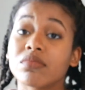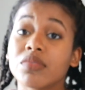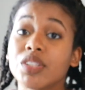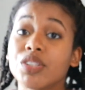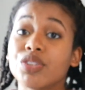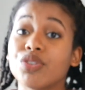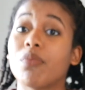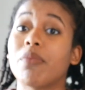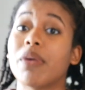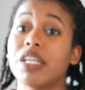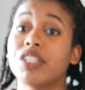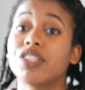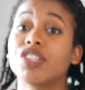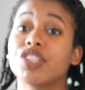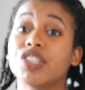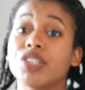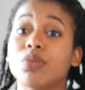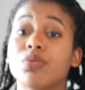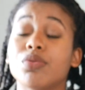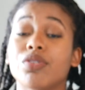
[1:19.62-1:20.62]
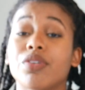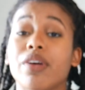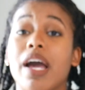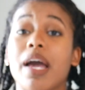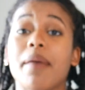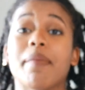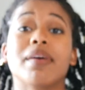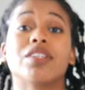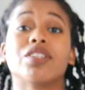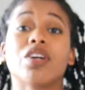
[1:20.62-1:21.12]
so make sure you
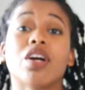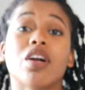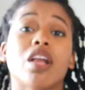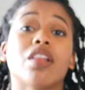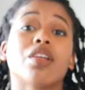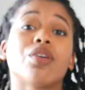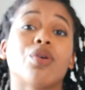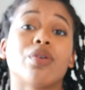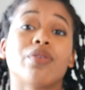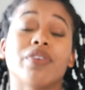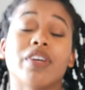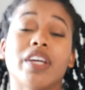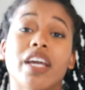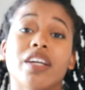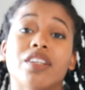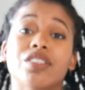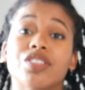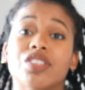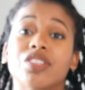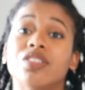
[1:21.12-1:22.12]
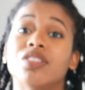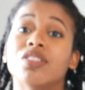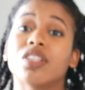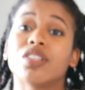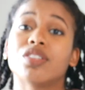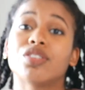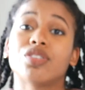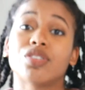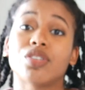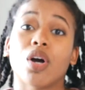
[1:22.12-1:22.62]
subscribe and turn on the notifications
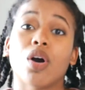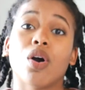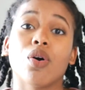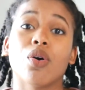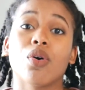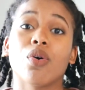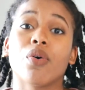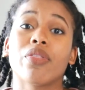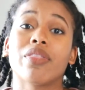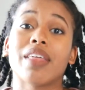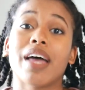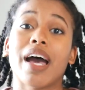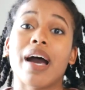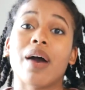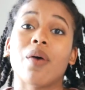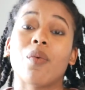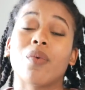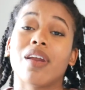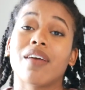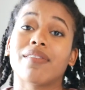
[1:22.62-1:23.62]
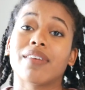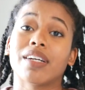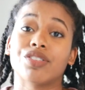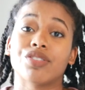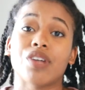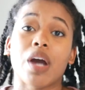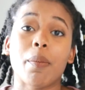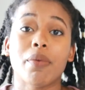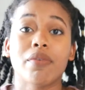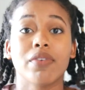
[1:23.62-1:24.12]
so that whenever I
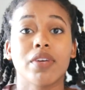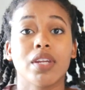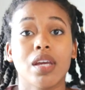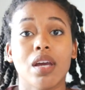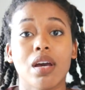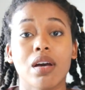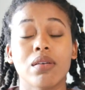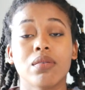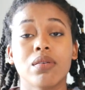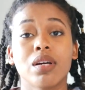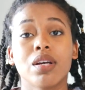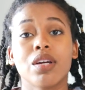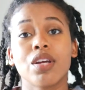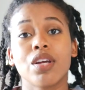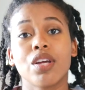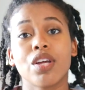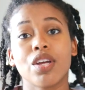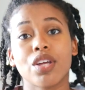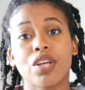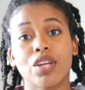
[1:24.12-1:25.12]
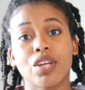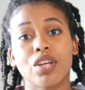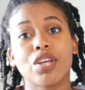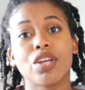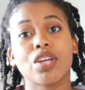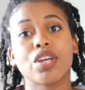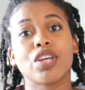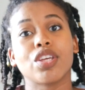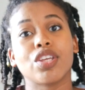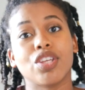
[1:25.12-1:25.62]
drop a video,
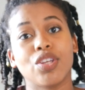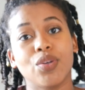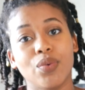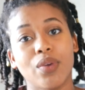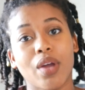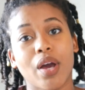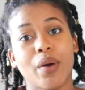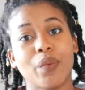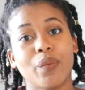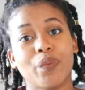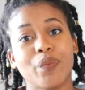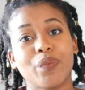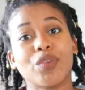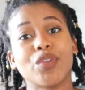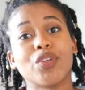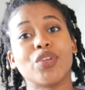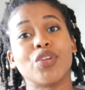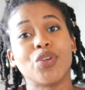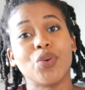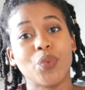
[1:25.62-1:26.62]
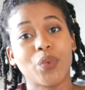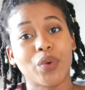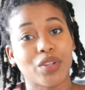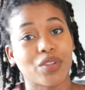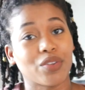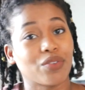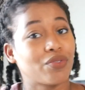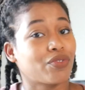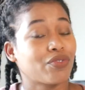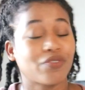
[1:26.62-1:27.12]
you know. You're one of
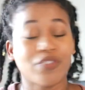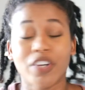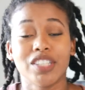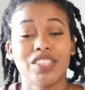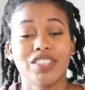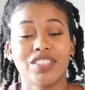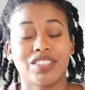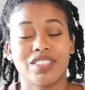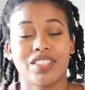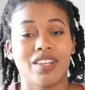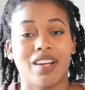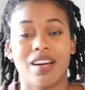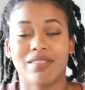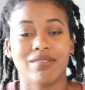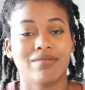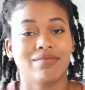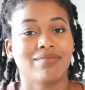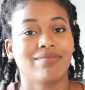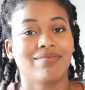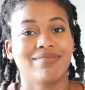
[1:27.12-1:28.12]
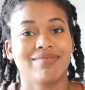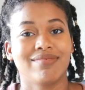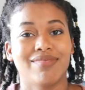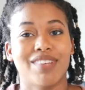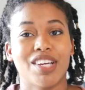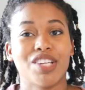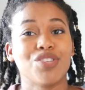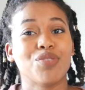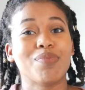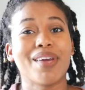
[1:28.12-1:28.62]
the first to know.
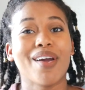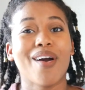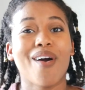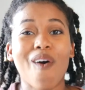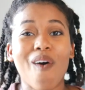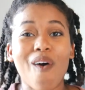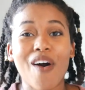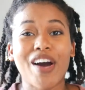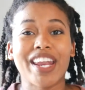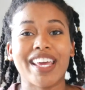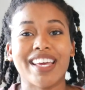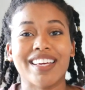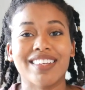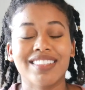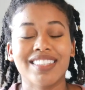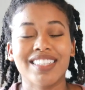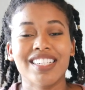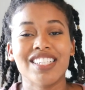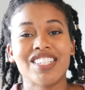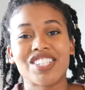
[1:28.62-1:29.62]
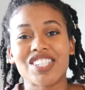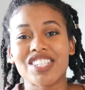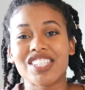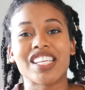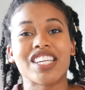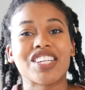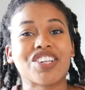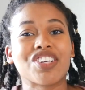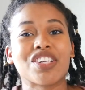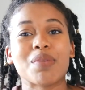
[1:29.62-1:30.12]
And you'll be on it, just
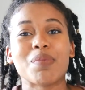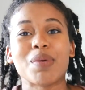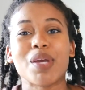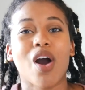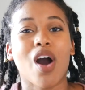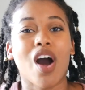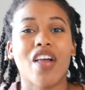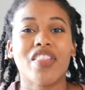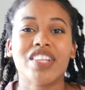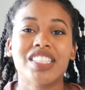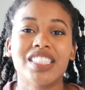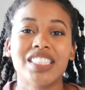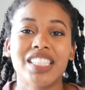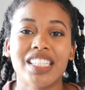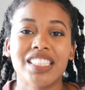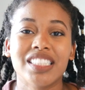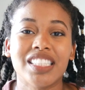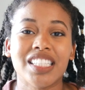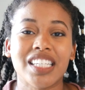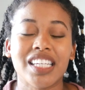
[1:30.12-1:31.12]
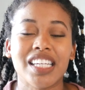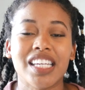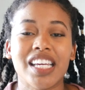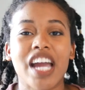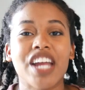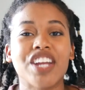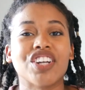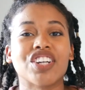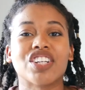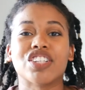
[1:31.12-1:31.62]
like you're gonna be on the DAT,
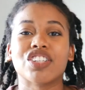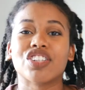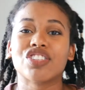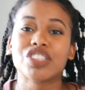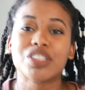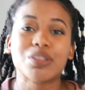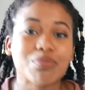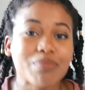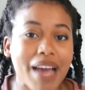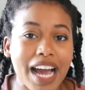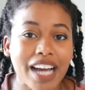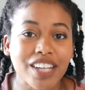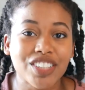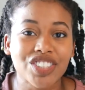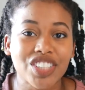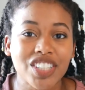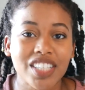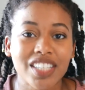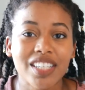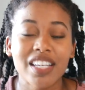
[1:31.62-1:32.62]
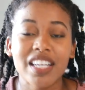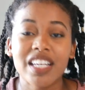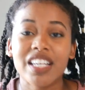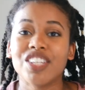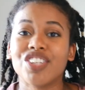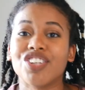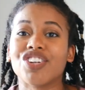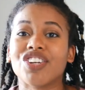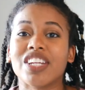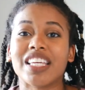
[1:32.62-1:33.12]
and you're gonna smash it,
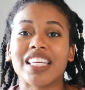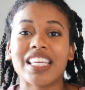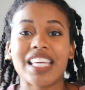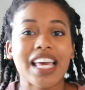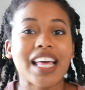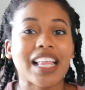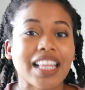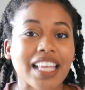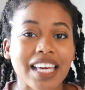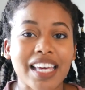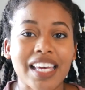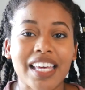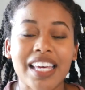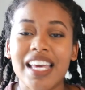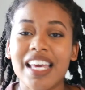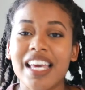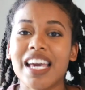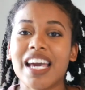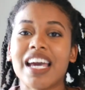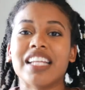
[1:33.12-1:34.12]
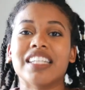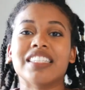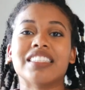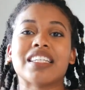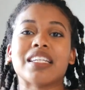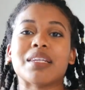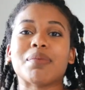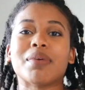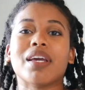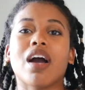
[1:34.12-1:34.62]
and you're gonna kill it, and it's
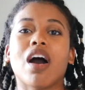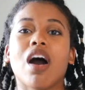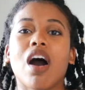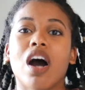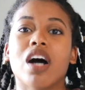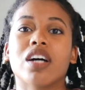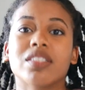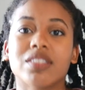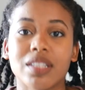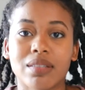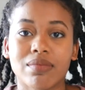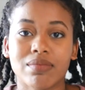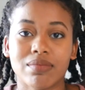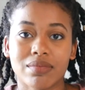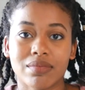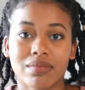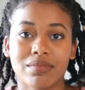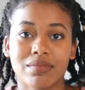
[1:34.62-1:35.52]
gonna be awesome.